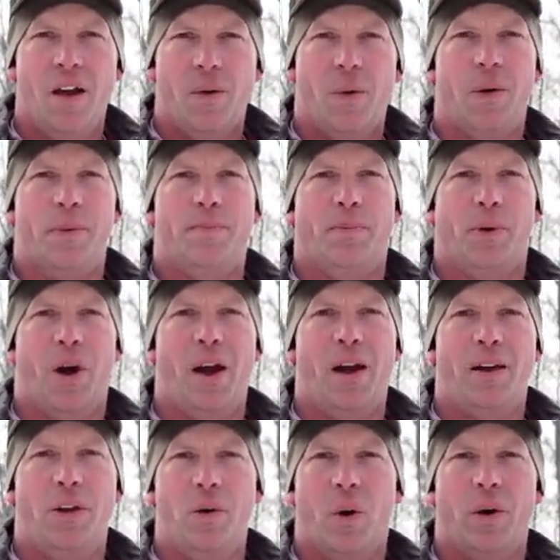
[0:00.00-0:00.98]
With
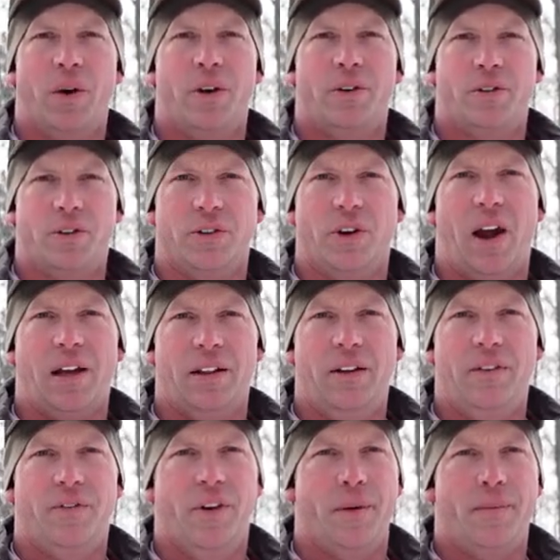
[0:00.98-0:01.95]
Brunt, you order
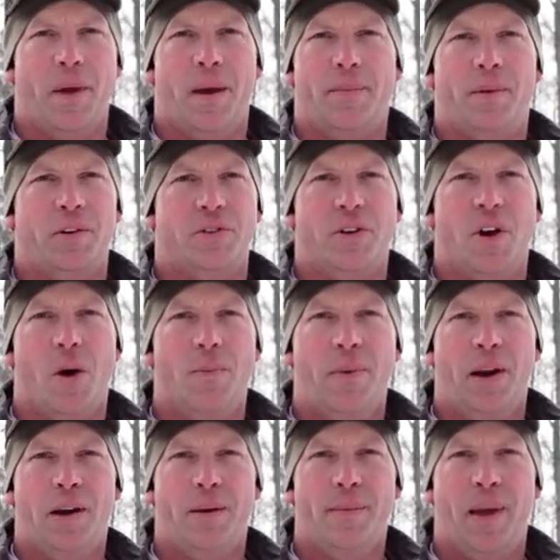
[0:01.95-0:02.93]
directly from them. There's no
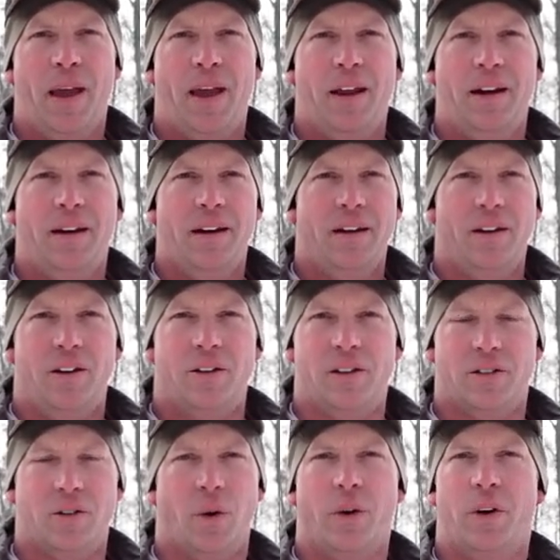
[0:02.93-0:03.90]
middleman. You
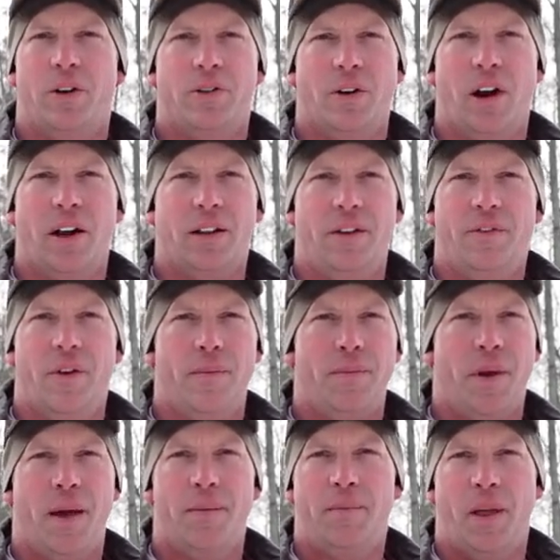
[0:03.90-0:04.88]
just order directly from
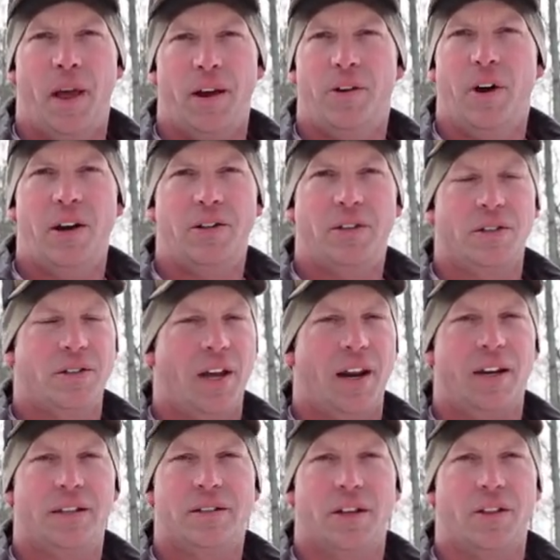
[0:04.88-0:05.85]
them. Like Rachel
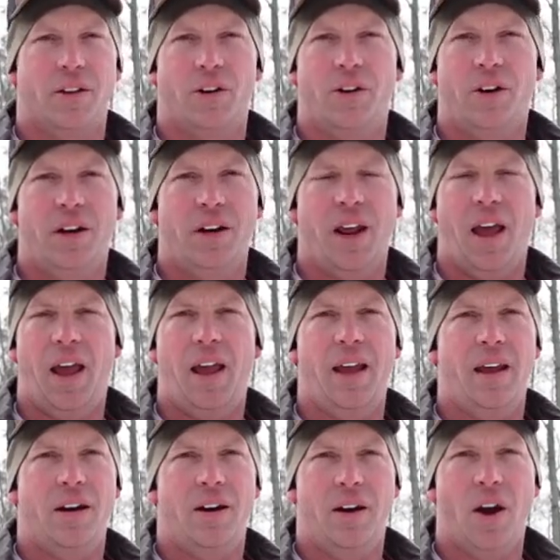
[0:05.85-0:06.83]
said, it's a
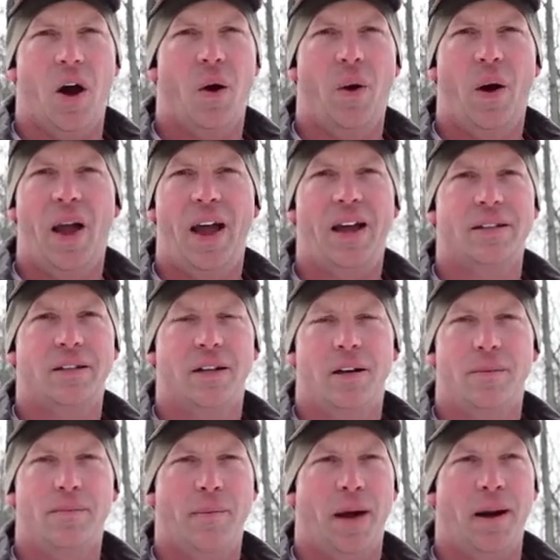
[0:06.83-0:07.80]
30-day, no
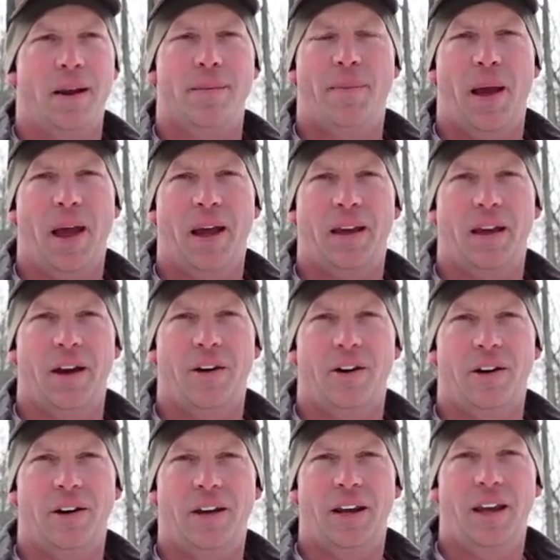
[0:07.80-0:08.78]
hassle, money-back
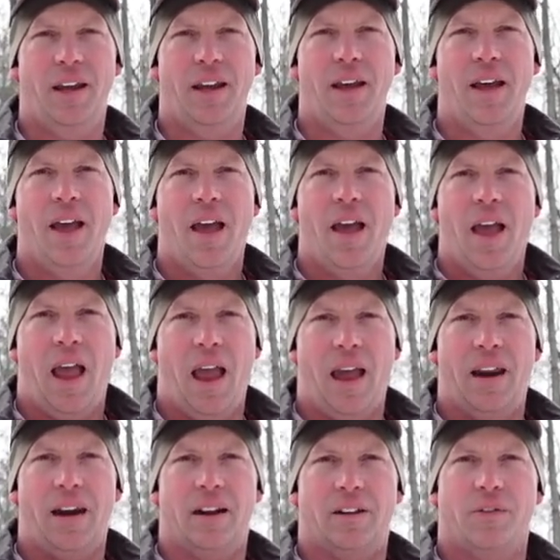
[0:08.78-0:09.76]
guarantee,
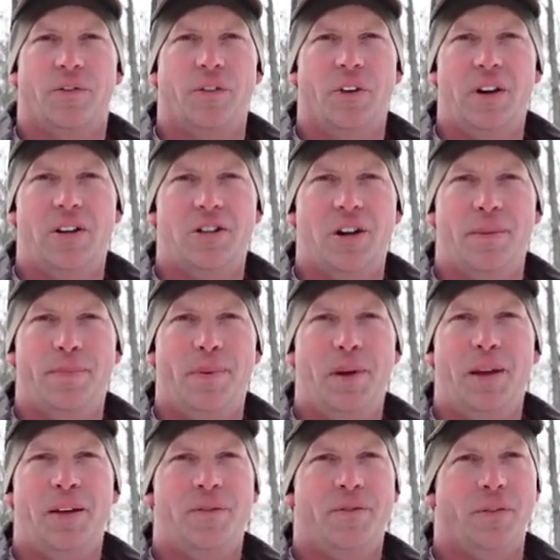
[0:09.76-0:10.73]
and it's free
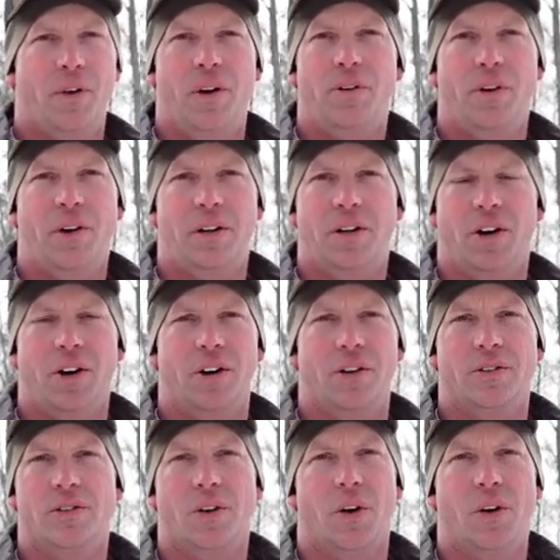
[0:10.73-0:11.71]
shipping, free
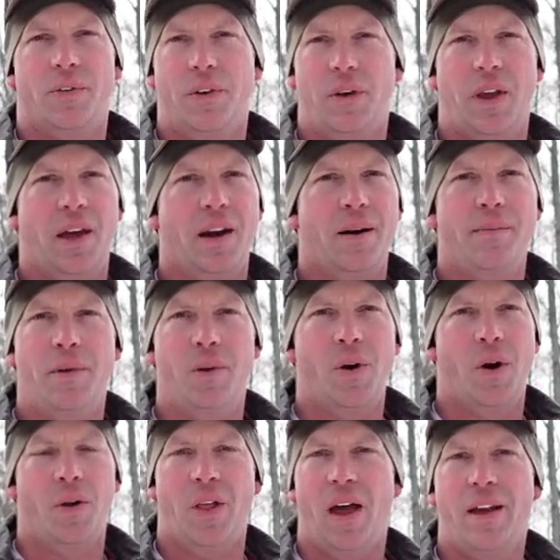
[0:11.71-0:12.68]
return. So if you get them, you
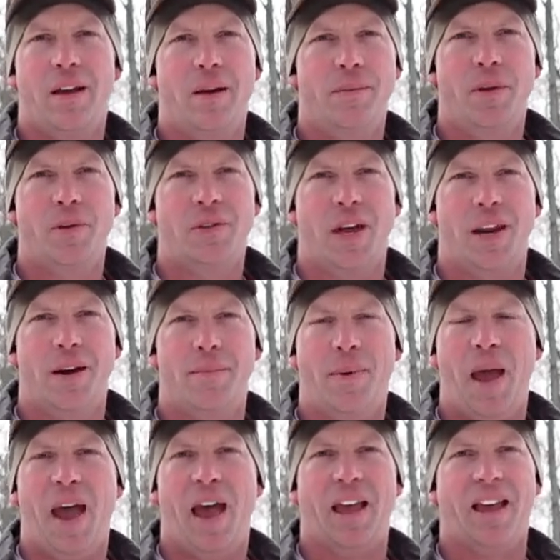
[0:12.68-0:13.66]
don't like them, you send them
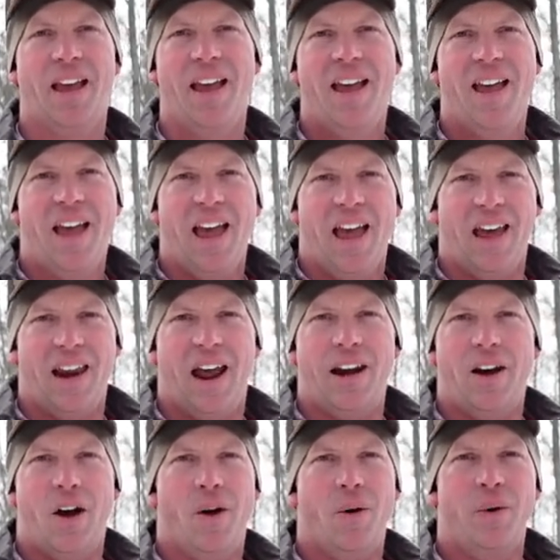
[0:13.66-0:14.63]
back. And I
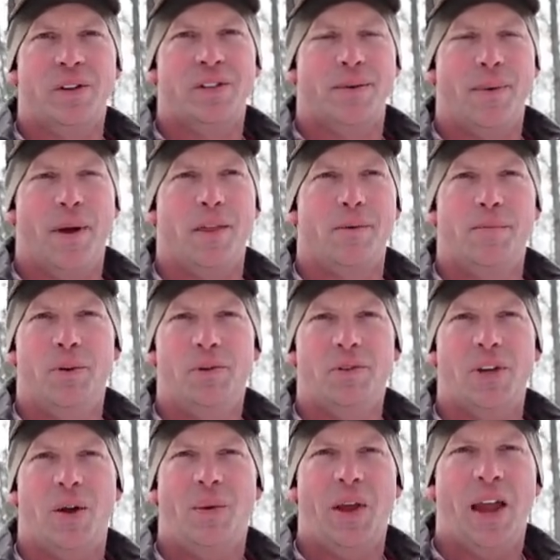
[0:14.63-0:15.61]
know with some other
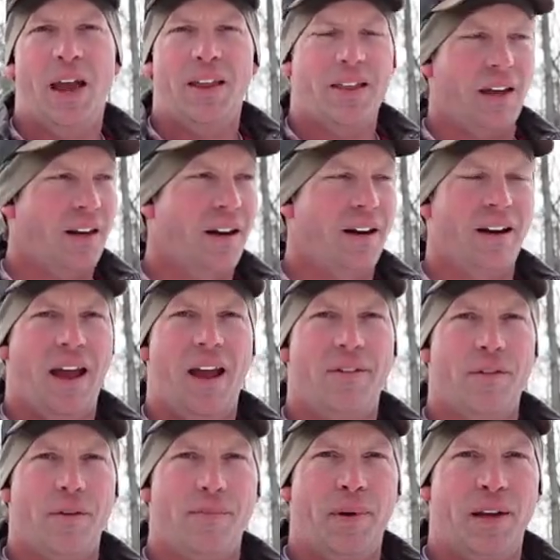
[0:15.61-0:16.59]
boots that we had, they didn't
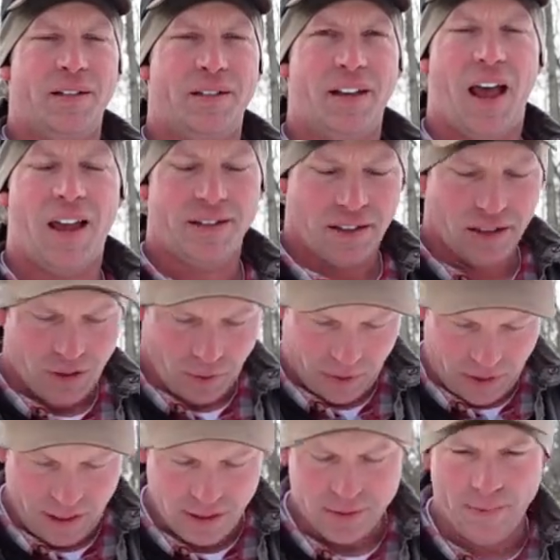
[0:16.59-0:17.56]
have the big sizes.
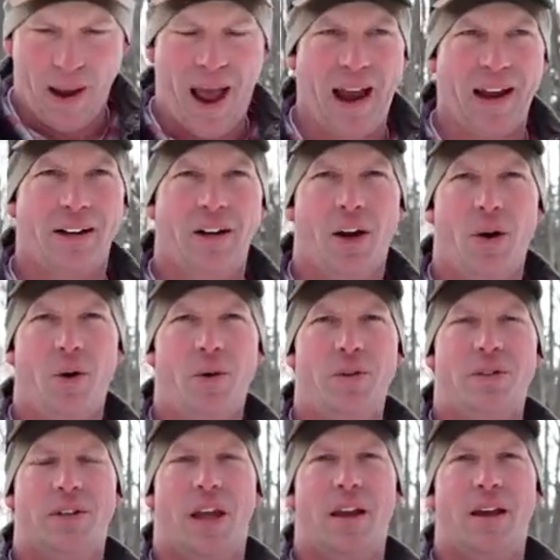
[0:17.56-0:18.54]
With these mock
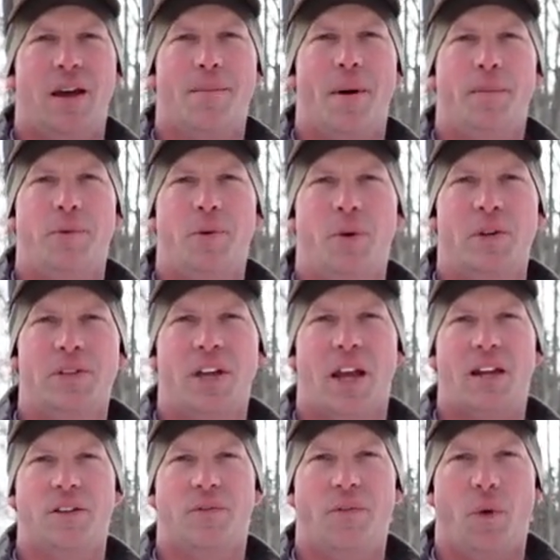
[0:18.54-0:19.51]
toes, they come up to a
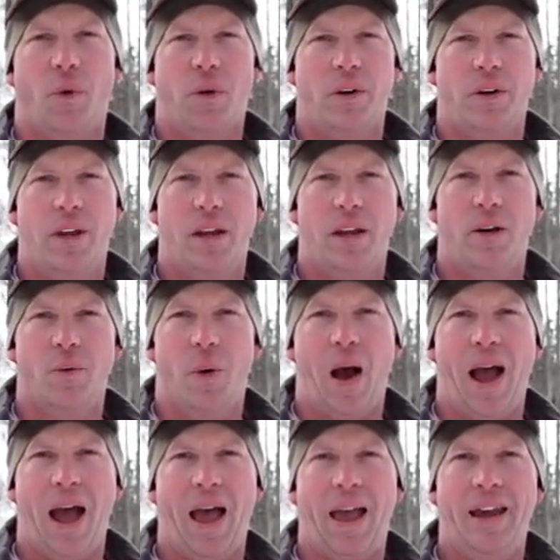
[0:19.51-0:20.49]
size 14
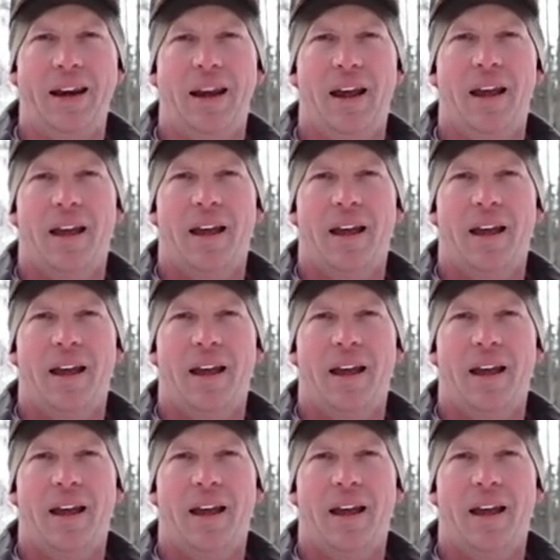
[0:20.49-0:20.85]
wide